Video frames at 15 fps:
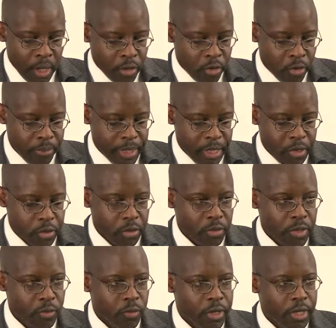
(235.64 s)
Too many
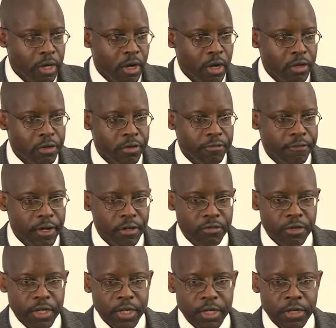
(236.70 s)
children were in long-term
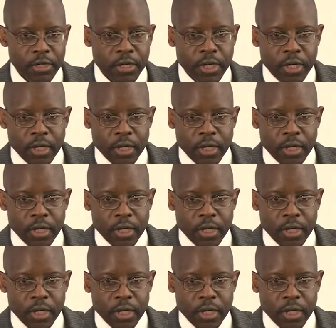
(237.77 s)
foster care.